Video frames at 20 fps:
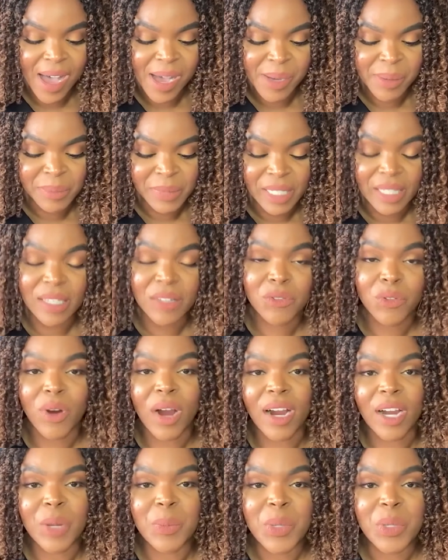need for
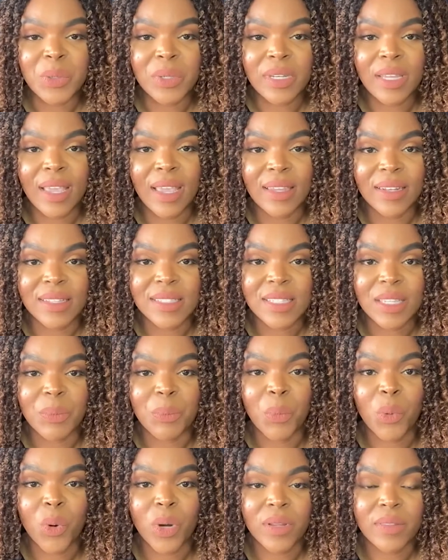our community, and it's
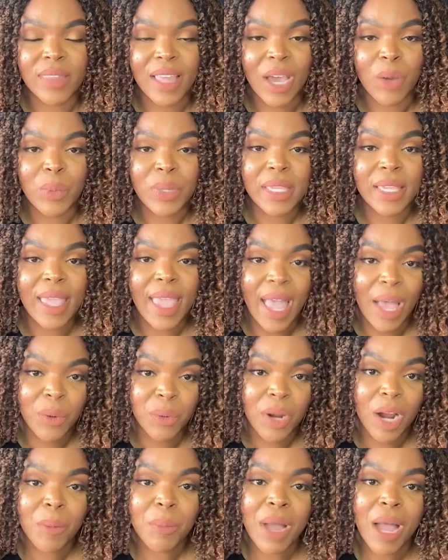important that we
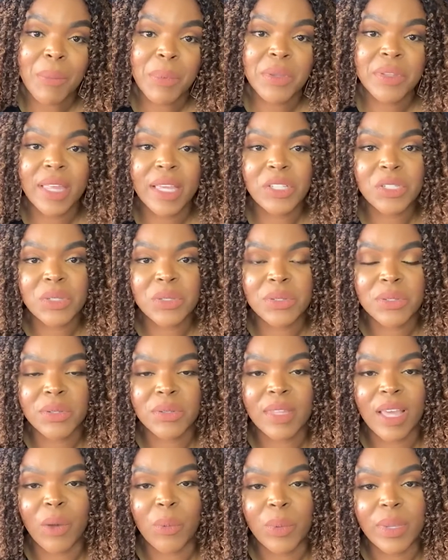count our population
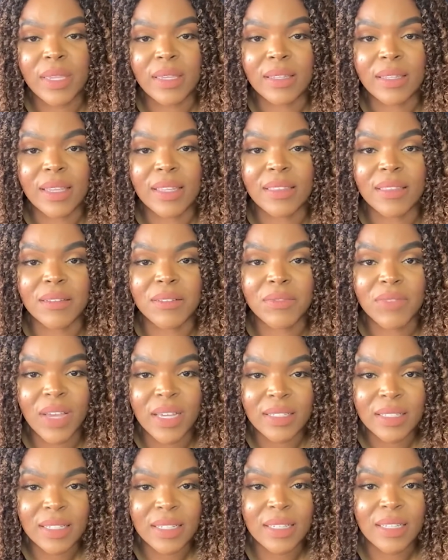so that we can get the
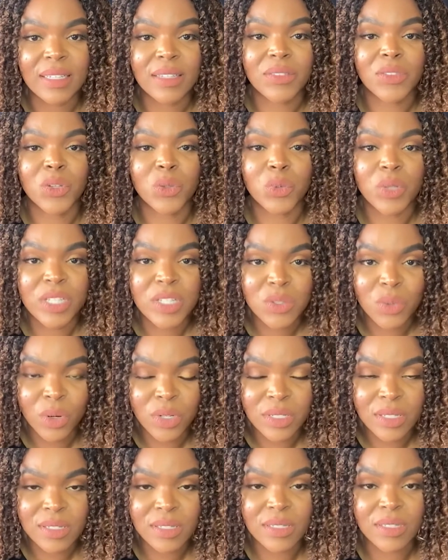funding, the
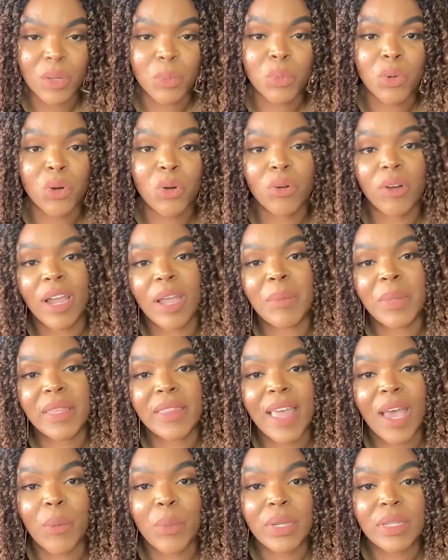resources, the programming
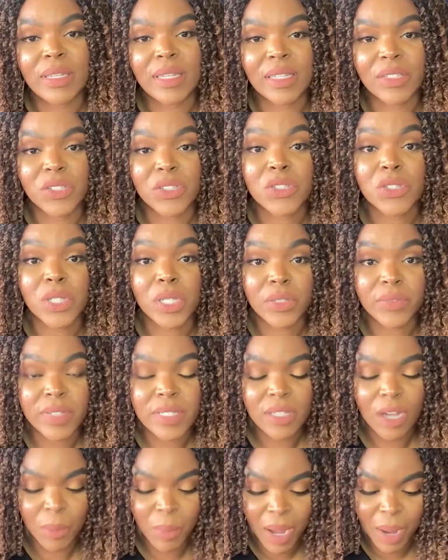that we need to
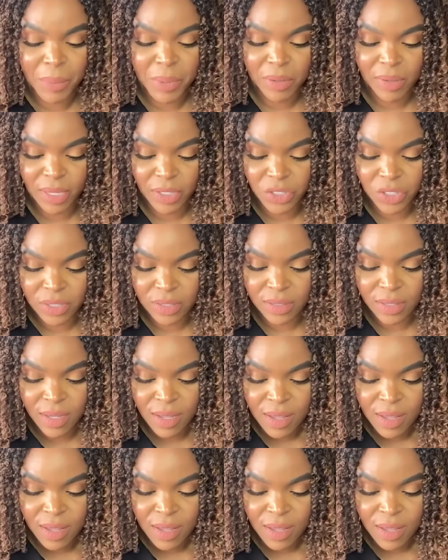service our population.